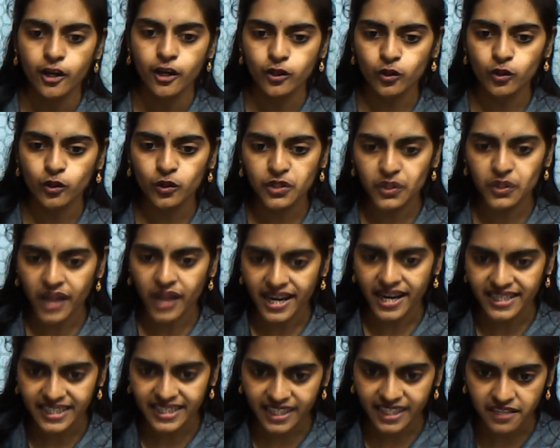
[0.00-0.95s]
Root 2
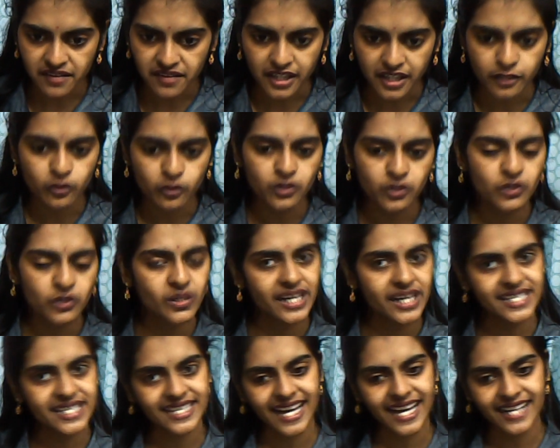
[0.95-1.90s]
and here 1 root 2
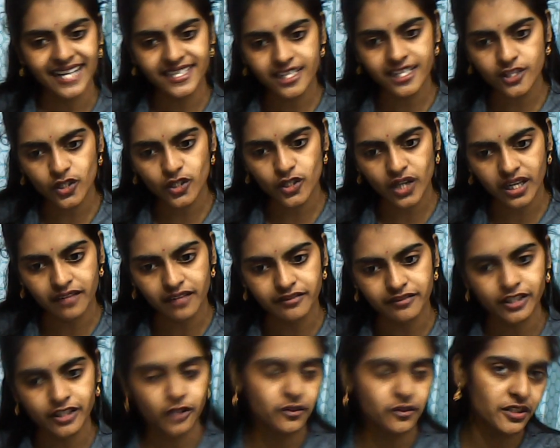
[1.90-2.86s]
gets cancelled. So you are left
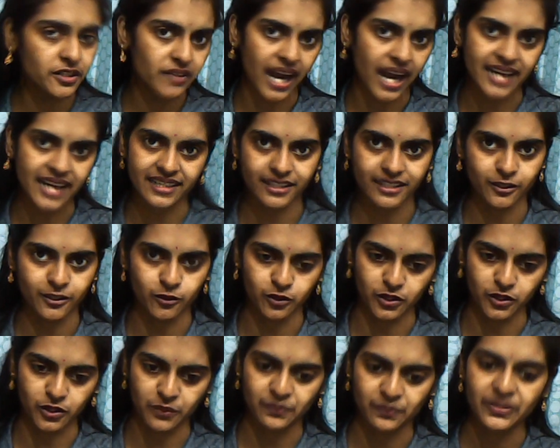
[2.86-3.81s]
out with another root
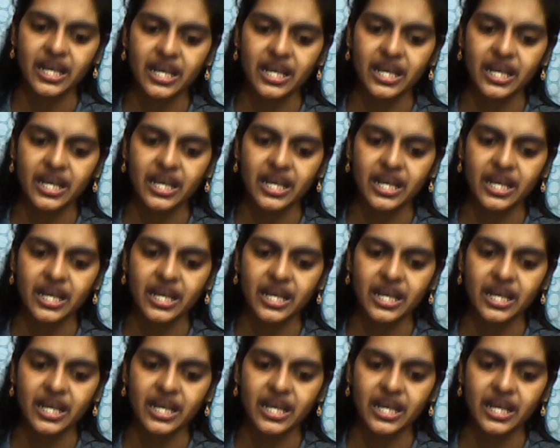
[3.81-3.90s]
2.